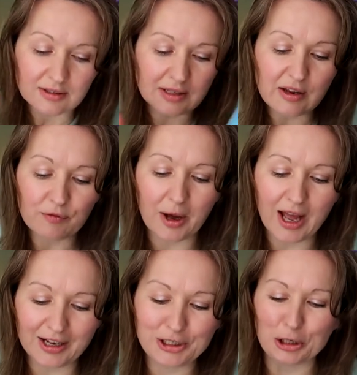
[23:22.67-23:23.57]
live my
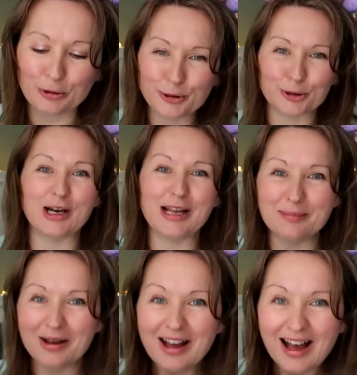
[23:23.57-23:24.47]
actual
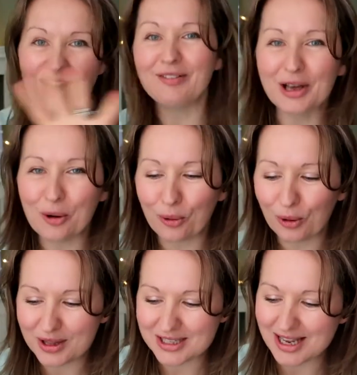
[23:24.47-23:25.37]
dream, having it
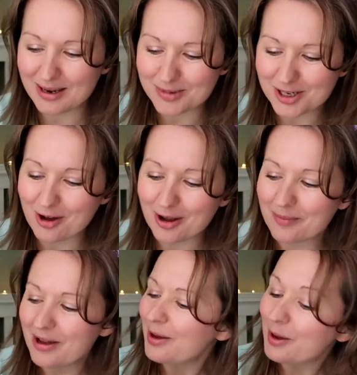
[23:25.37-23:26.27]
all at the same
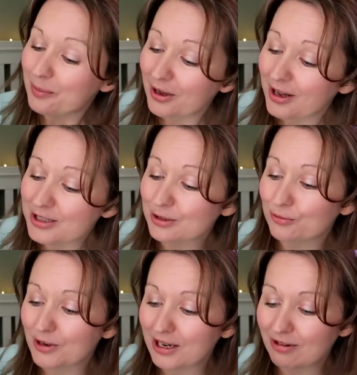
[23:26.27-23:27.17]
time. But I just
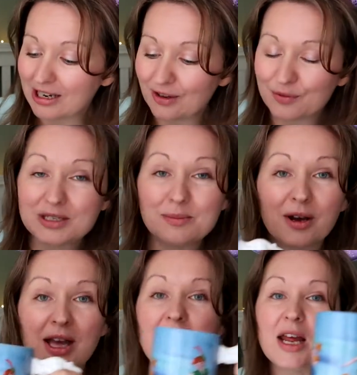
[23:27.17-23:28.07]
really, really love this mug.